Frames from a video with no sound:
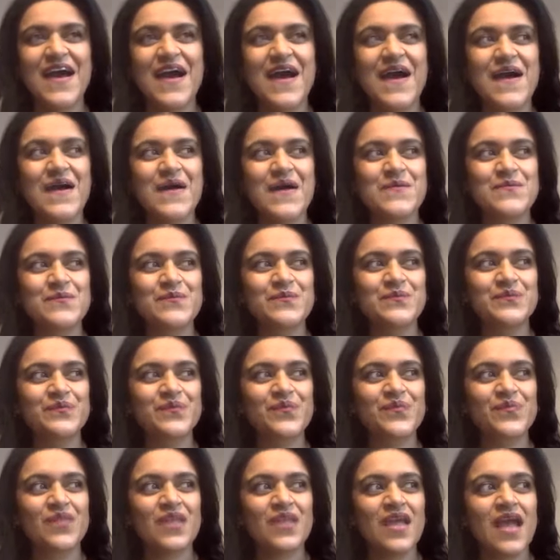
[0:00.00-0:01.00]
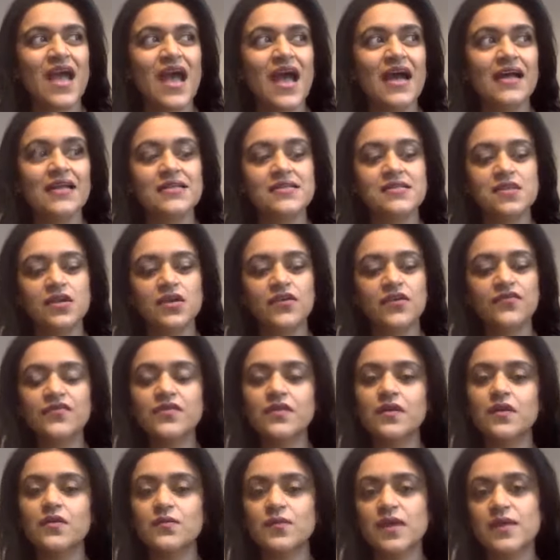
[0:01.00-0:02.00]
On
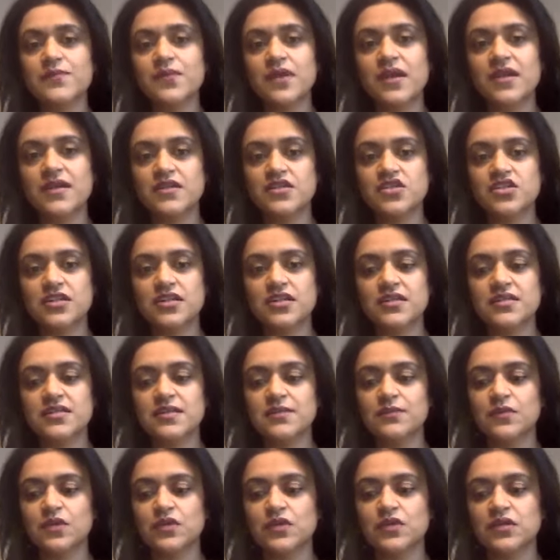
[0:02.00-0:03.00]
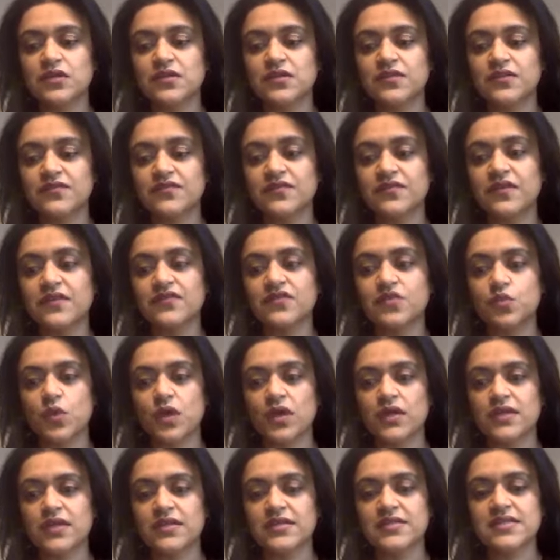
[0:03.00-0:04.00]
my brain agility model, the fifth
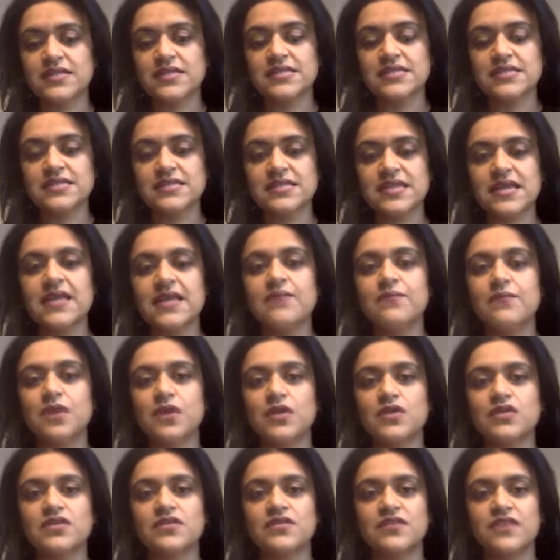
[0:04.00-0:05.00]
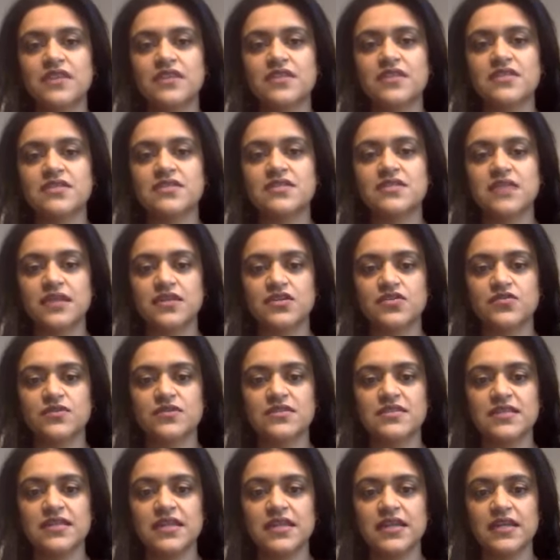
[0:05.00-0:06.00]
one is stay motivated and
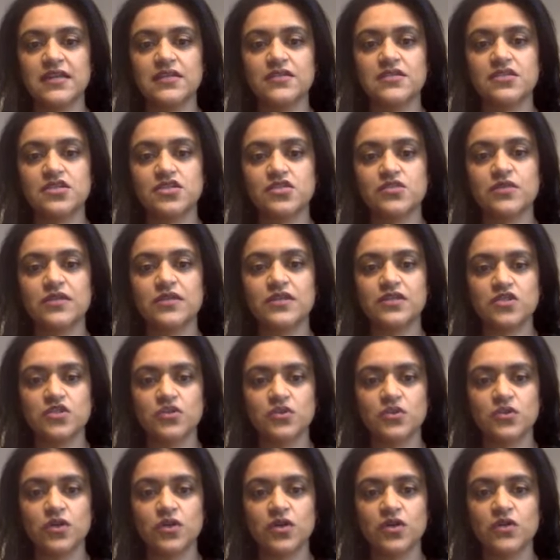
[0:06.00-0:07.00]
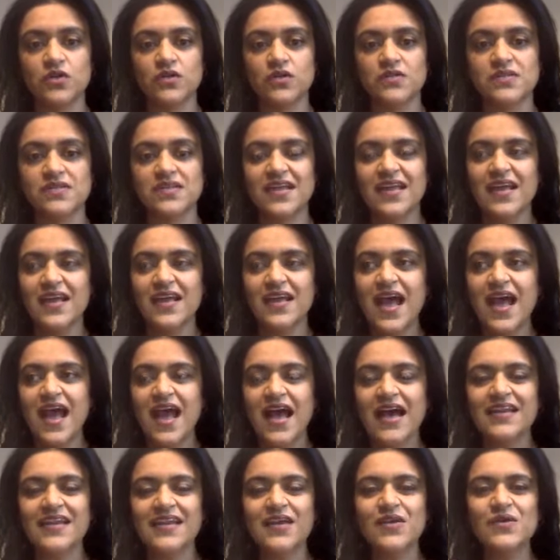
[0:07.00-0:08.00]
resilient to reach your goals.
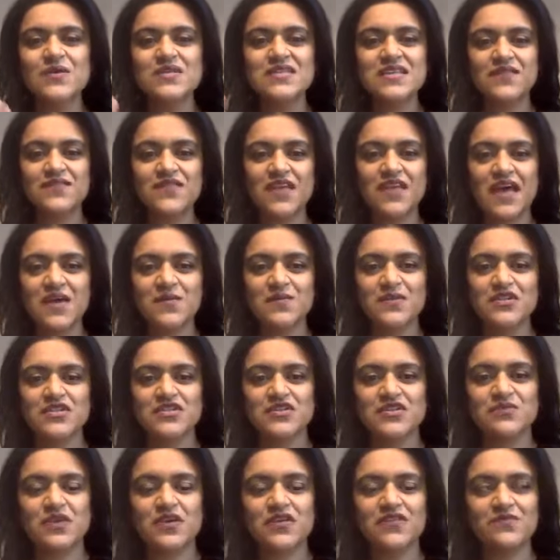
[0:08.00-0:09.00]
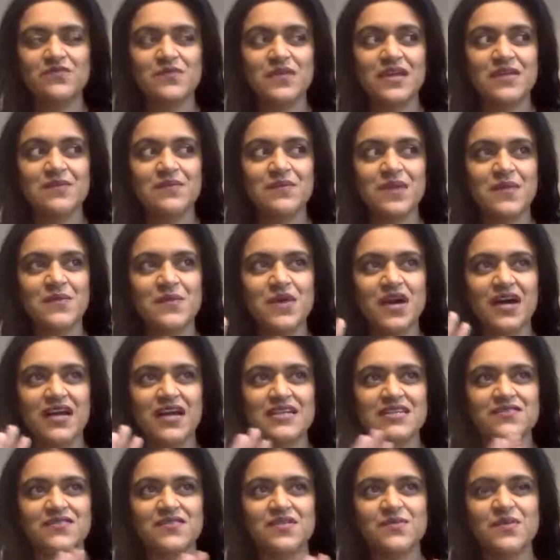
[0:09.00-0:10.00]
And I always have that image in my
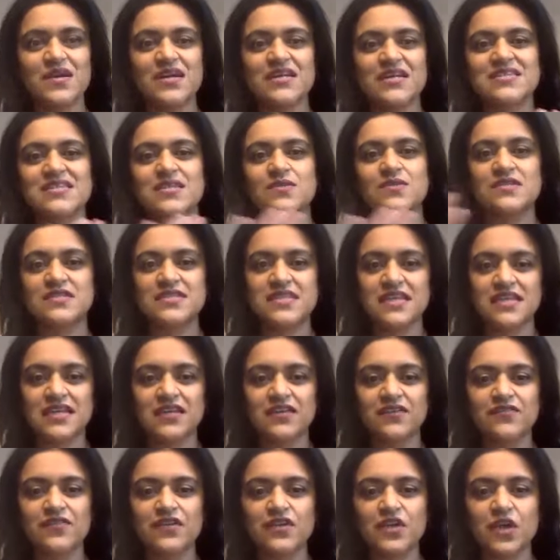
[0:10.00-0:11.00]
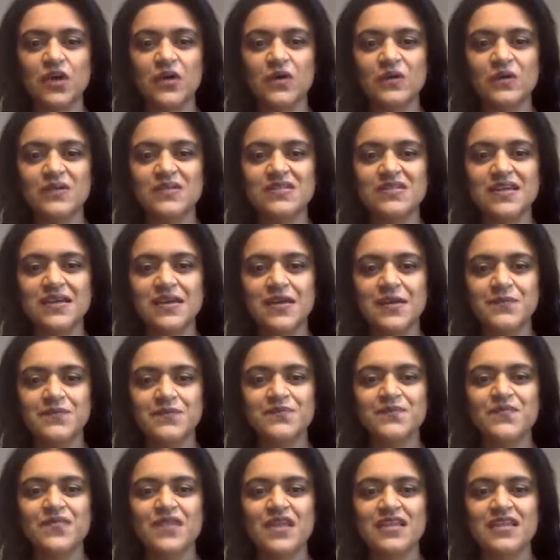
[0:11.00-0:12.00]
mind of the person that was digging for gold,
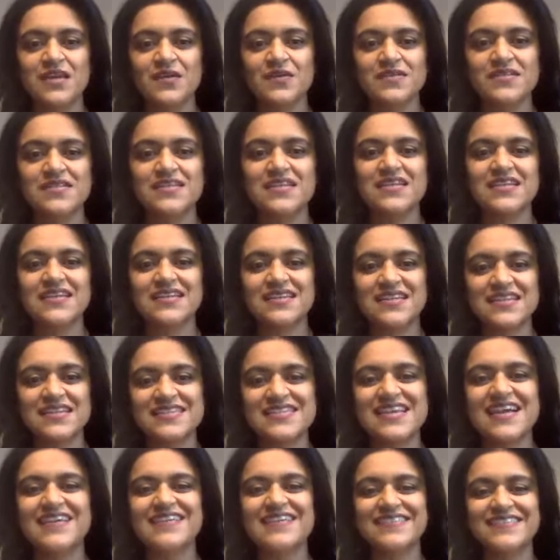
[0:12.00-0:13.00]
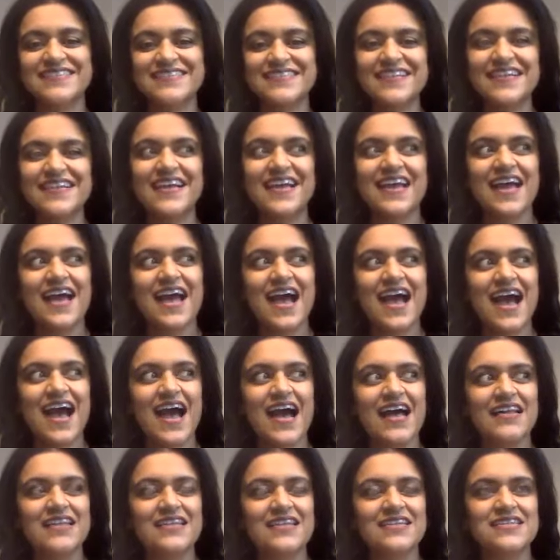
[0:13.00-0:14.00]
that was digging this tunnel
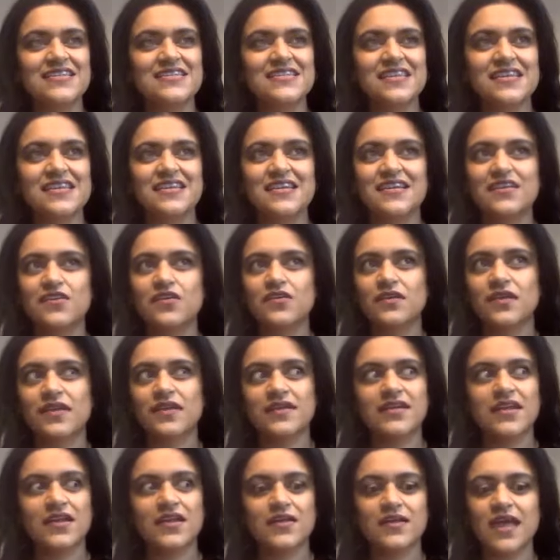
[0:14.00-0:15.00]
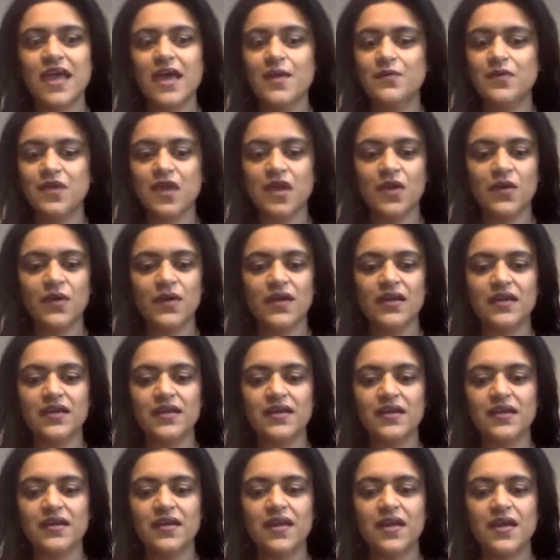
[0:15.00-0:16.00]
and, you know, kept
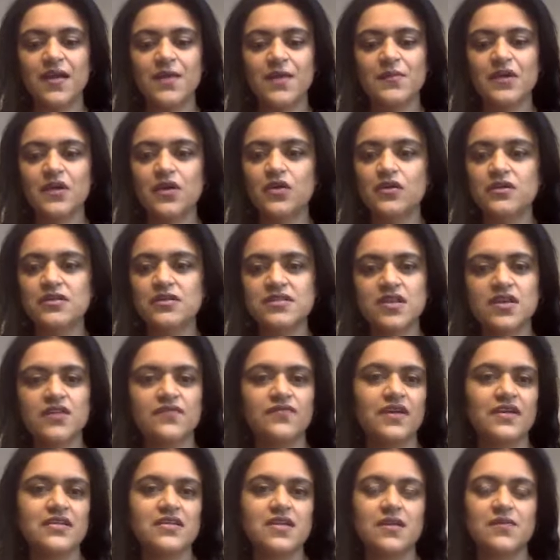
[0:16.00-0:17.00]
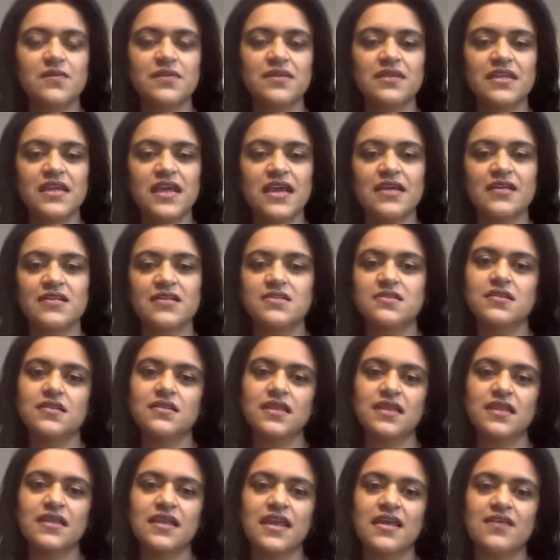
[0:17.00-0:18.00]
going, but got so fed up in the end that
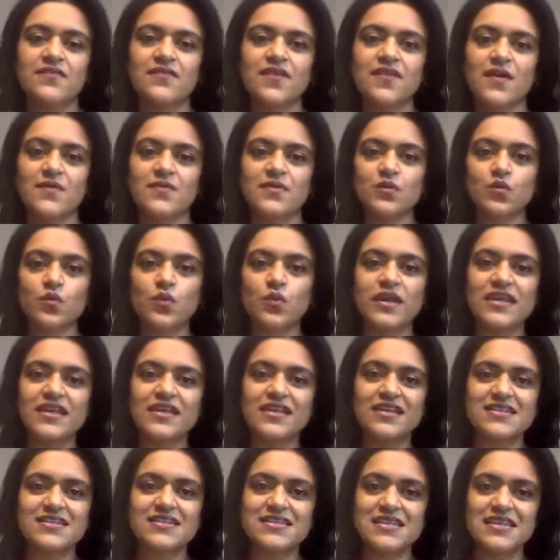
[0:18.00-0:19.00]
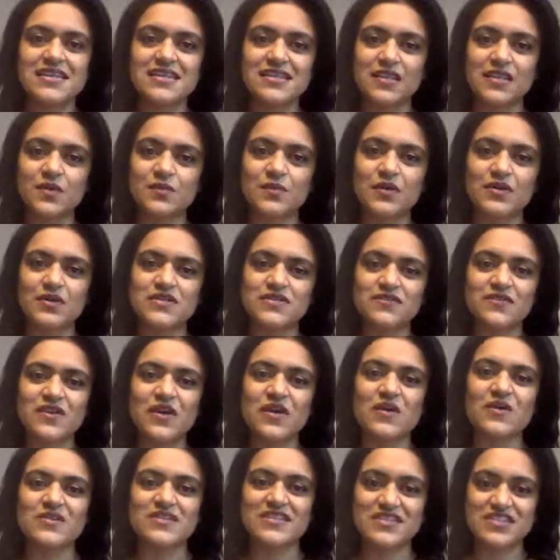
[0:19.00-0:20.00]
they gave up. And we can see that the pot of
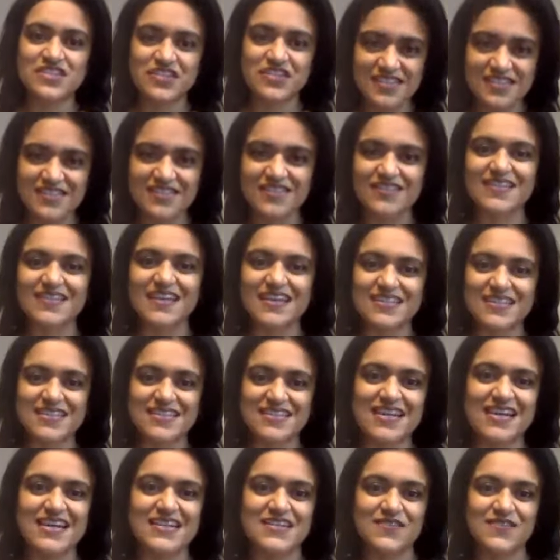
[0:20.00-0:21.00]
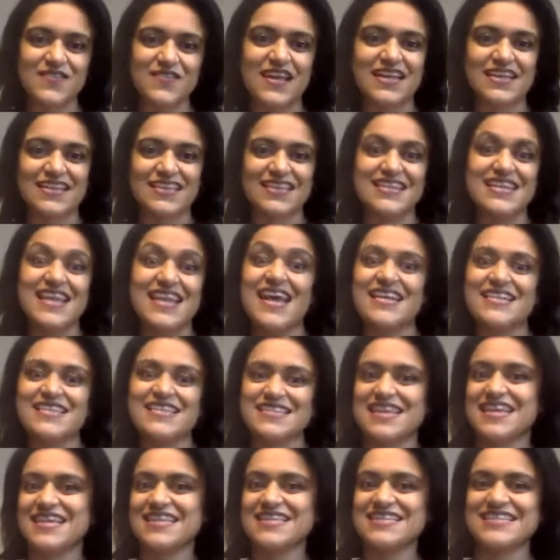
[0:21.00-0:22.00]
gold is just on the other side of like the next
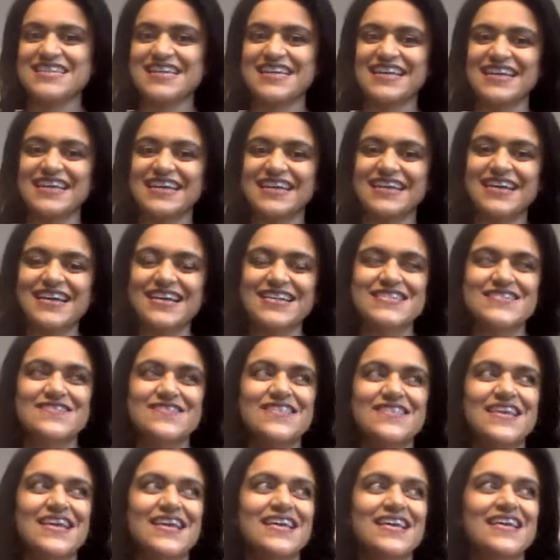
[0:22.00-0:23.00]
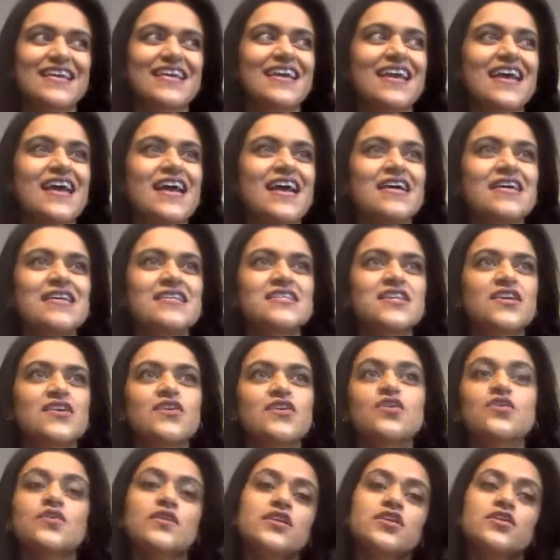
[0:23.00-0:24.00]
day's digging kind of thing. So
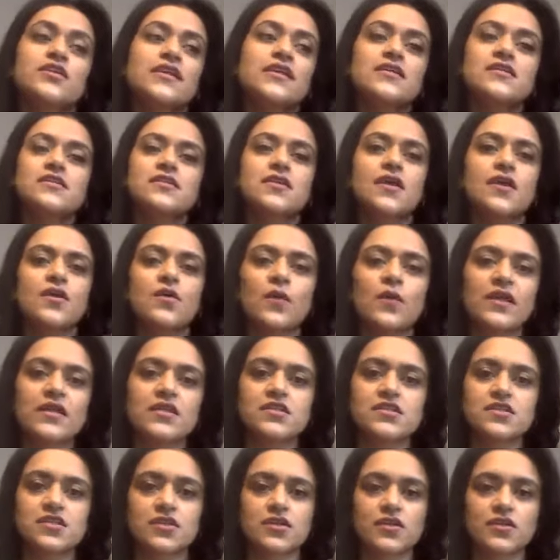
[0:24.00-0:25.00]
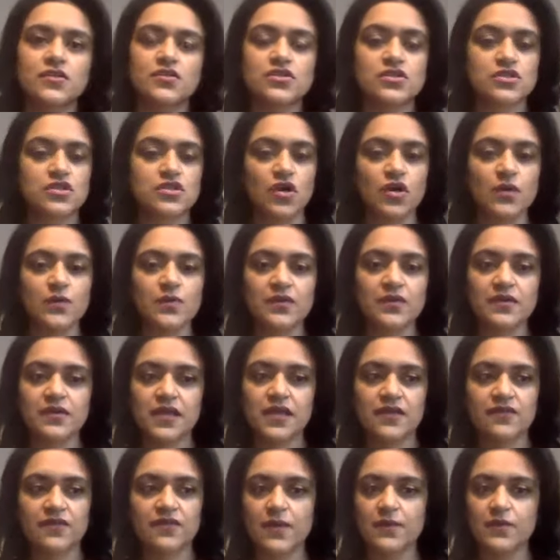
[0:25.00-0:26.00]
you need to know when to stop and
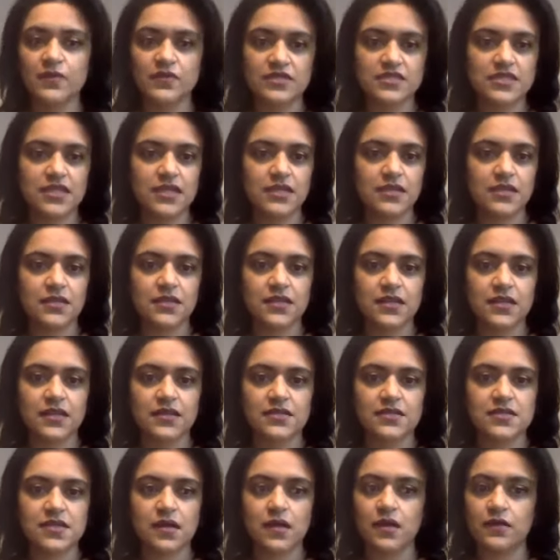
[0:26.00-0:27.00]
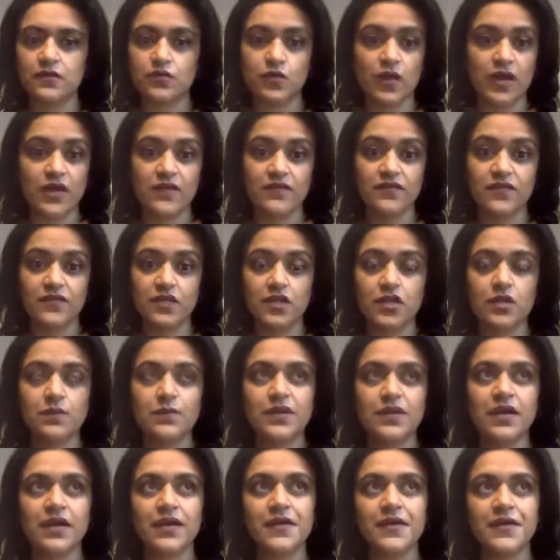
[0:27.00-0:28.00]
give up on certain things that aren't right for you,
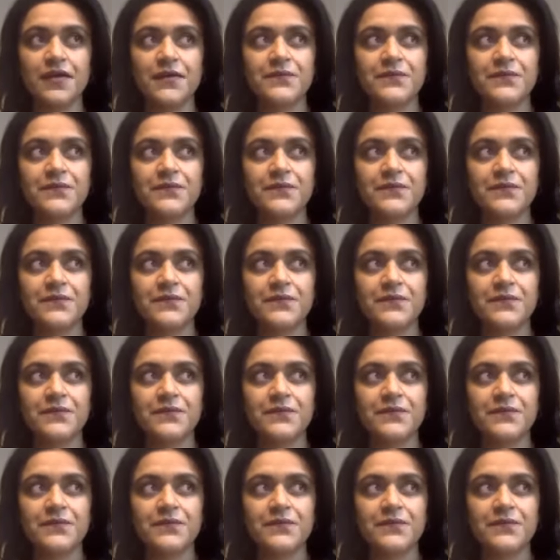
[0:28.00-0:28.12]
but